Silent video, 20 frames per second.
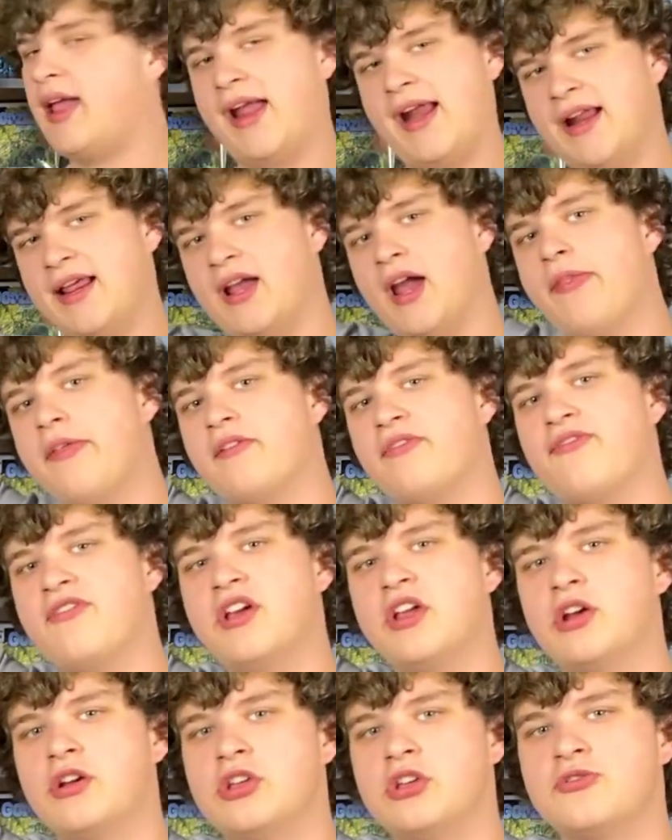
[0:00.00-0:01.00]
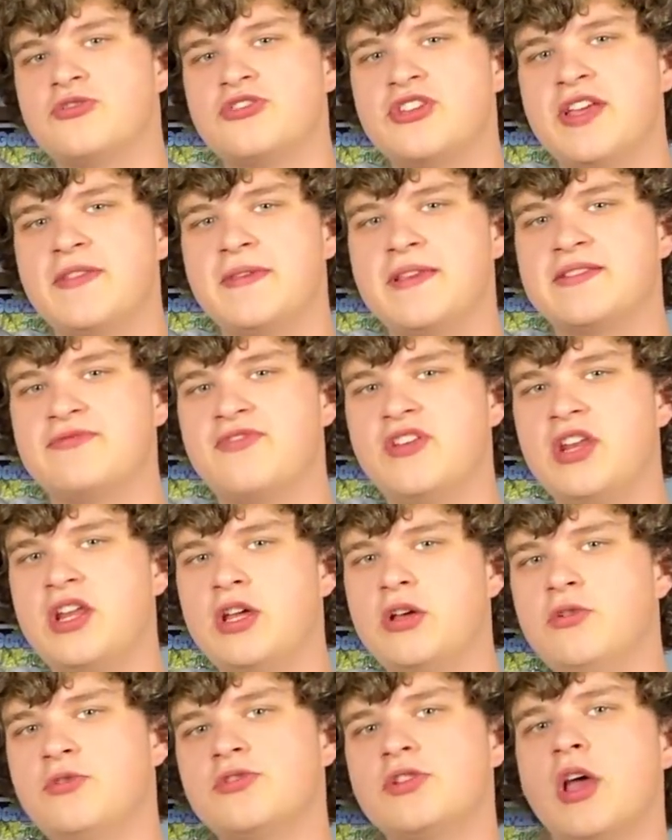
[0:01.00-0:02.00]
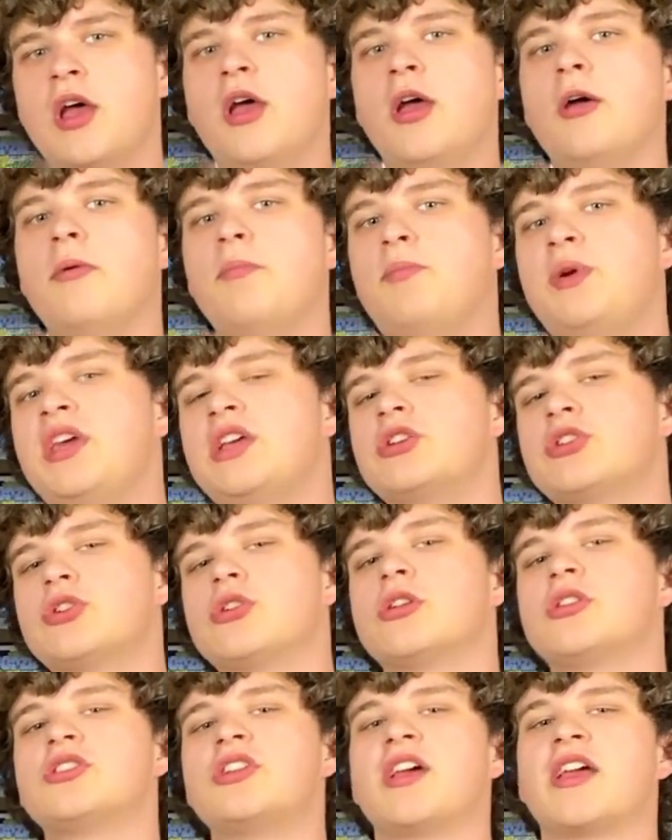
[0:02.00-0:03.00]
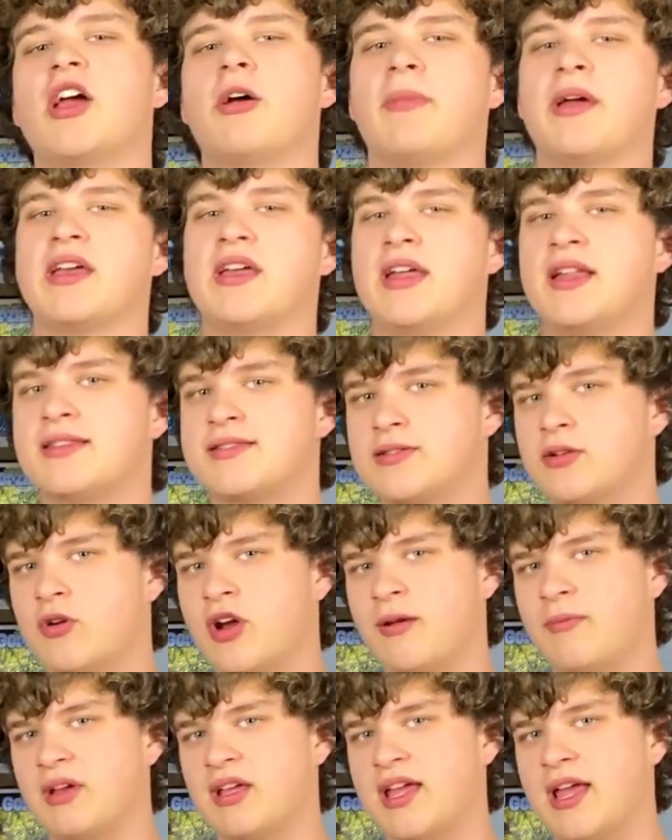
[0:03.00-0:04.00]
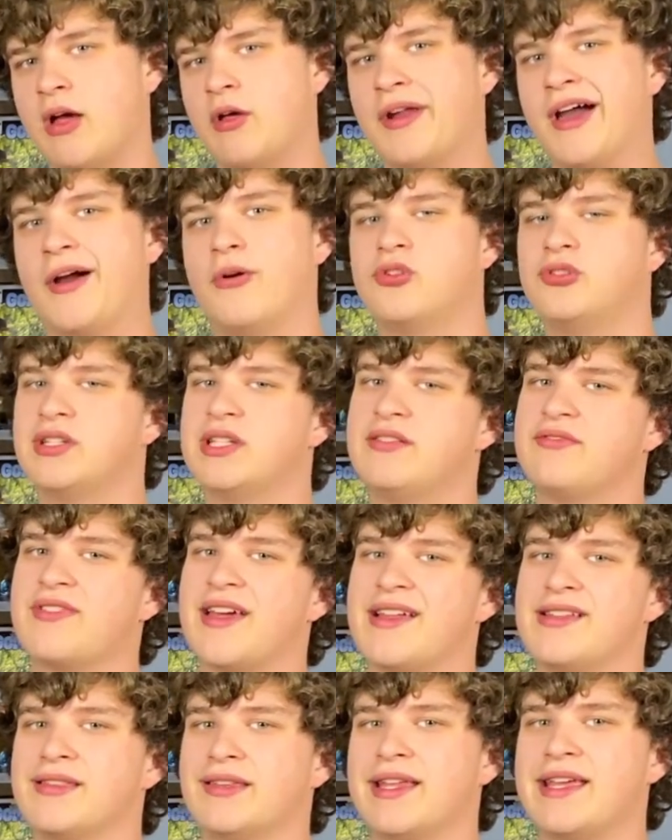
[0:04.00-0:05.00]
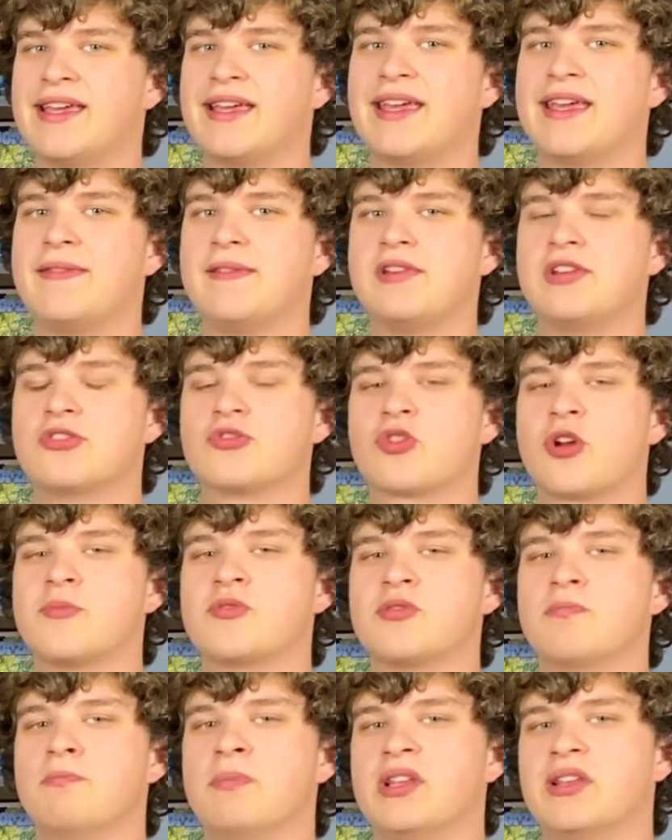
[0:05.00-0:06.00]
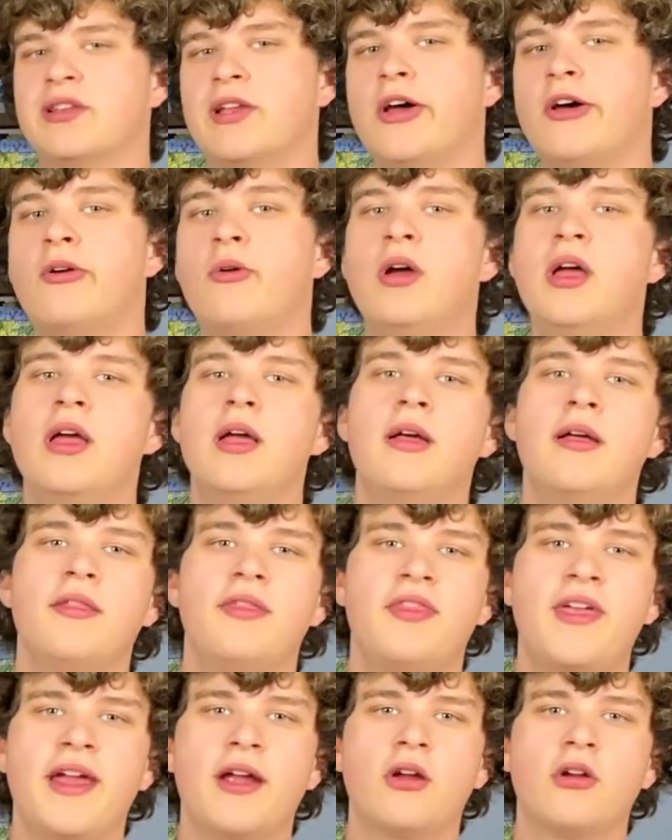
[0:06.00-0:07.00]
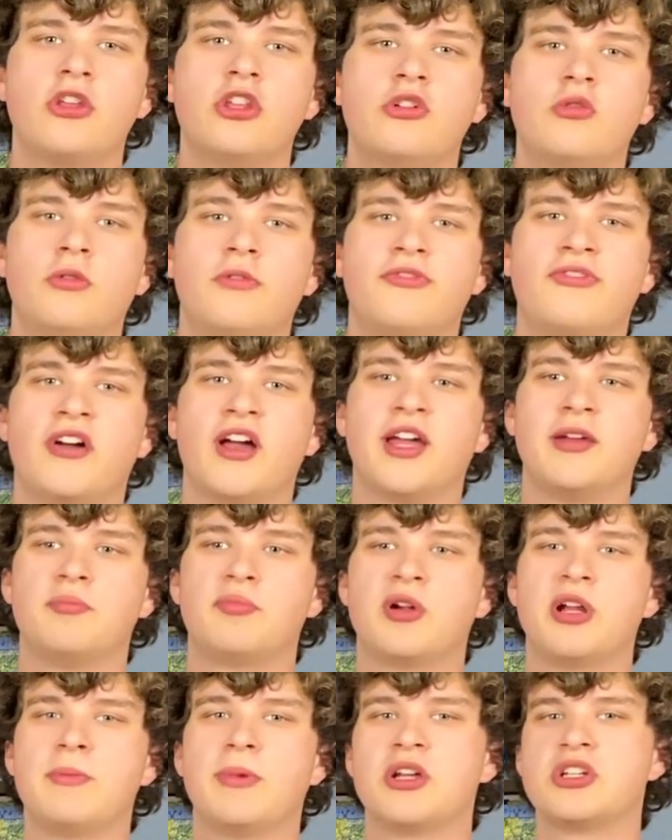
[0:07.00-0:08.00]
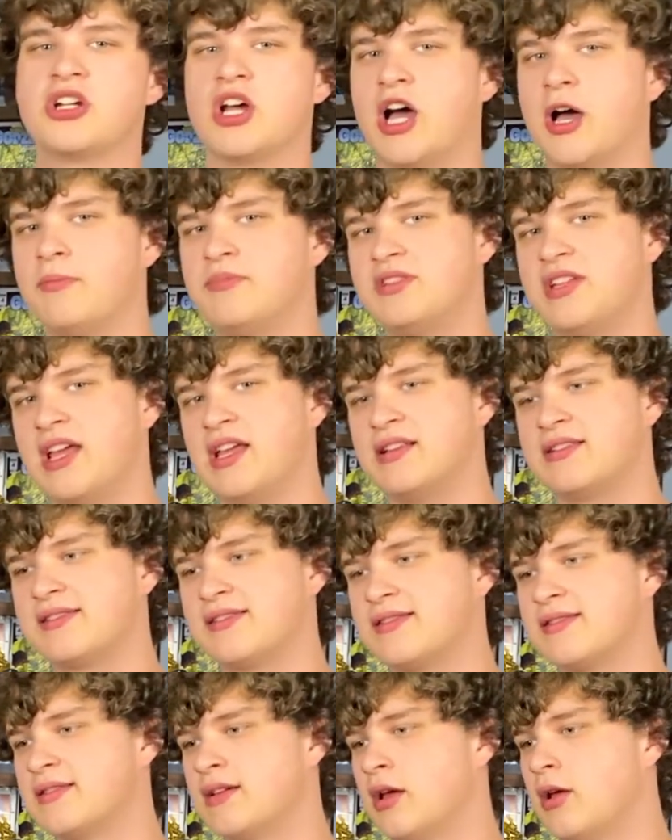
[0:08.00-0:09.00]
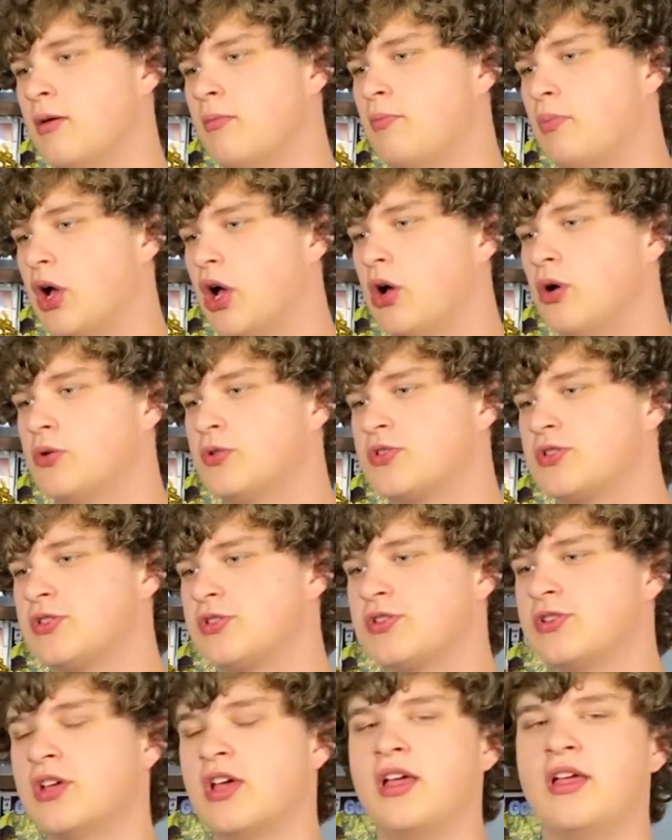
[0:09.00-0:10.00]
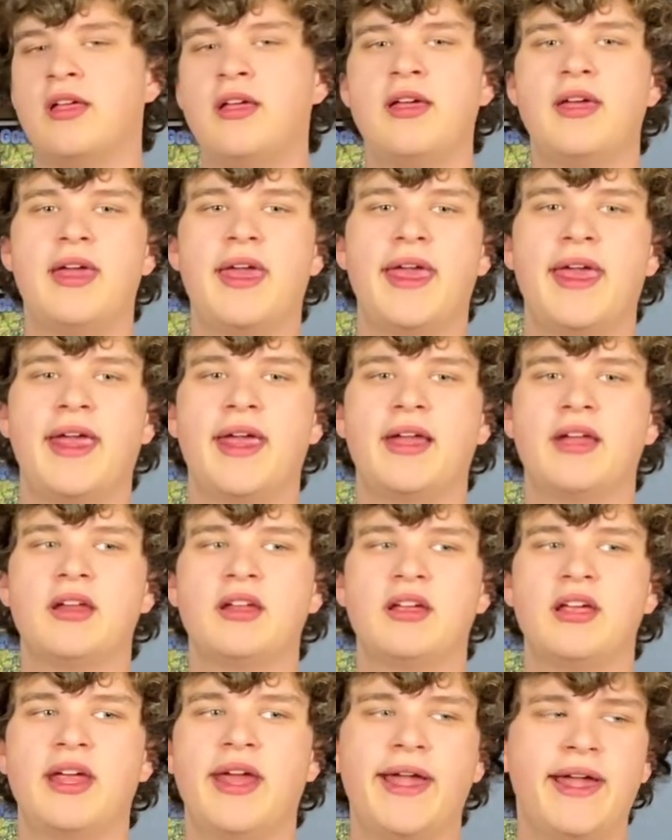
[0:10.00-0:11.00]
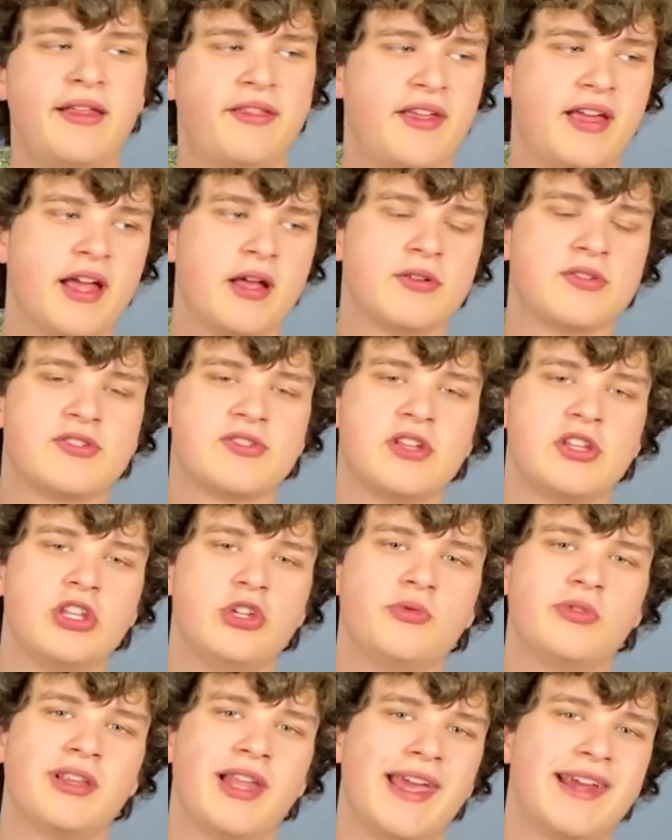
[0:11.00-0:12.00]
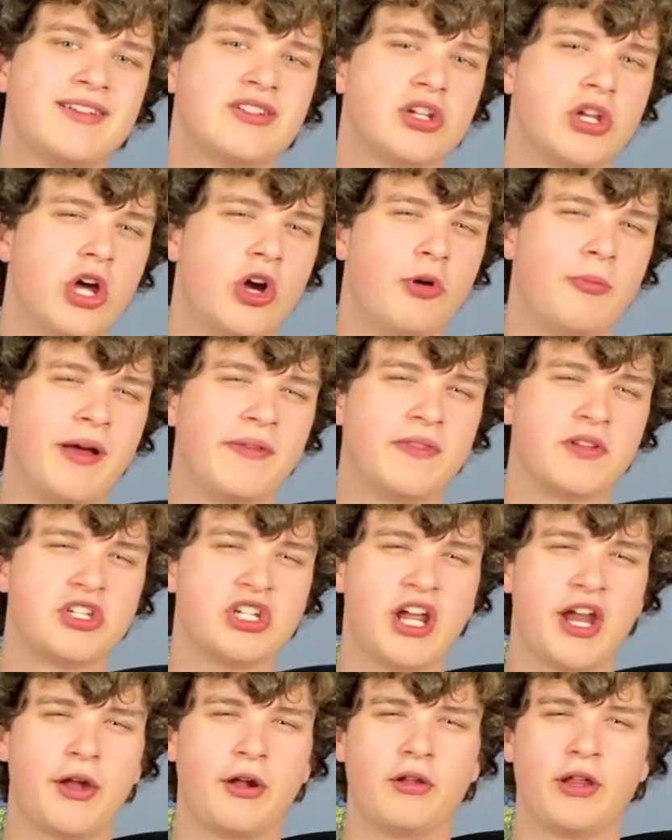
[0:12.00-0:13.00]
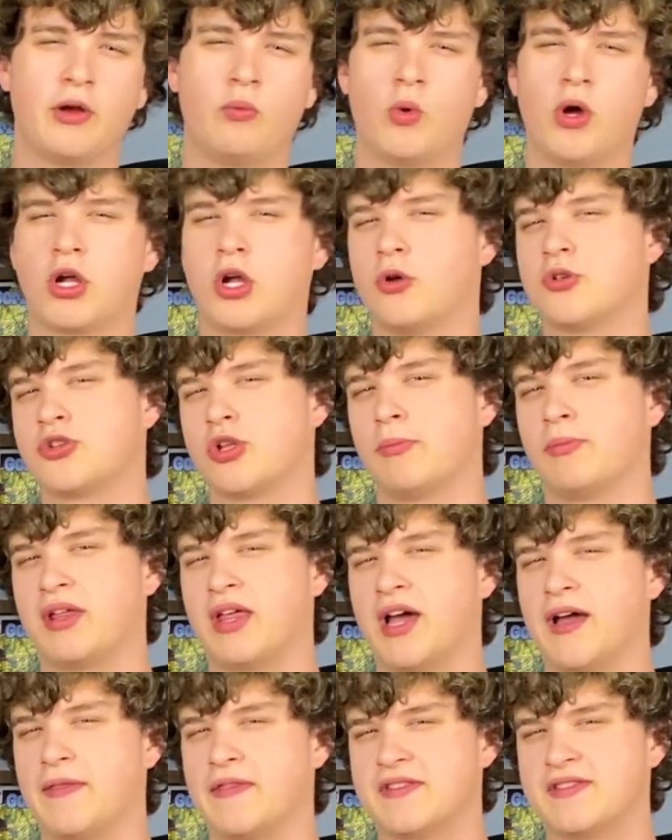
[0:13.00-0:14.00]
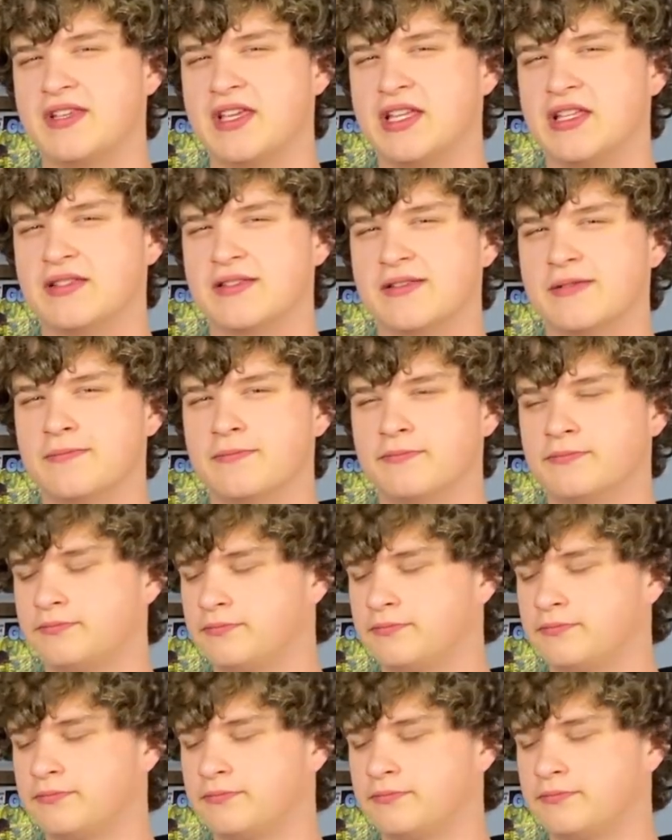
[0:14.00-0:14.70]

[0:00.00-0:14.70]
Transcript: any other figure you see in these videos, be sure to check out my Instagram account. I will leave that link in the description below. There you will find pretty much updates, posts, and anything else that you would like to know about the channel and what goes on behind the scenes.